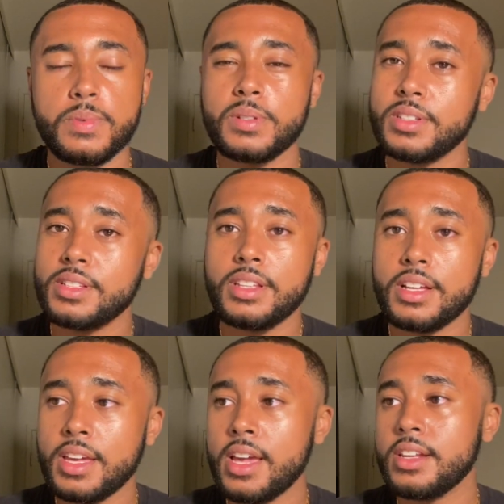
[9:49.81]
but
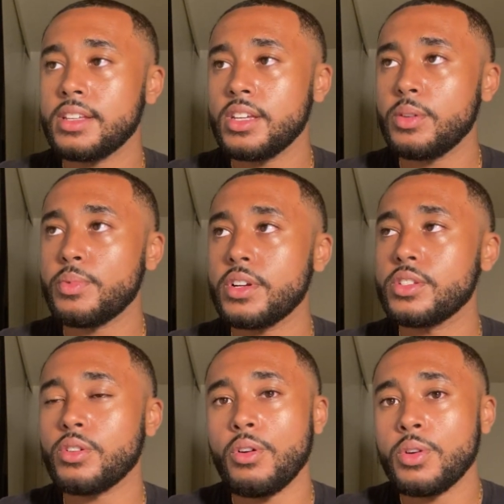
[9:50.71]
again, Gilbert
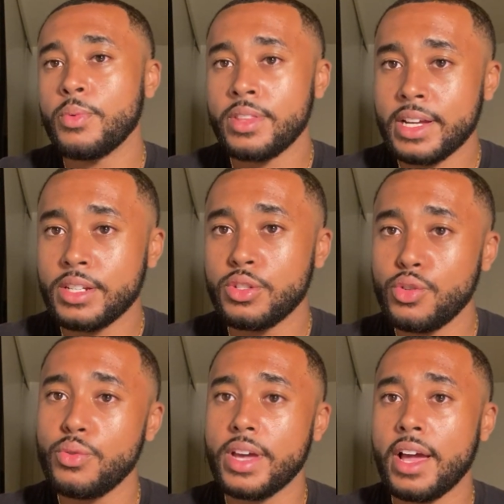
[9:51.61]
is the only one that can
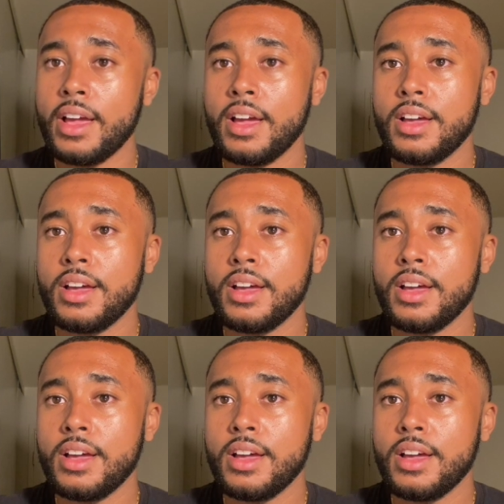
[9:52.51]
do that,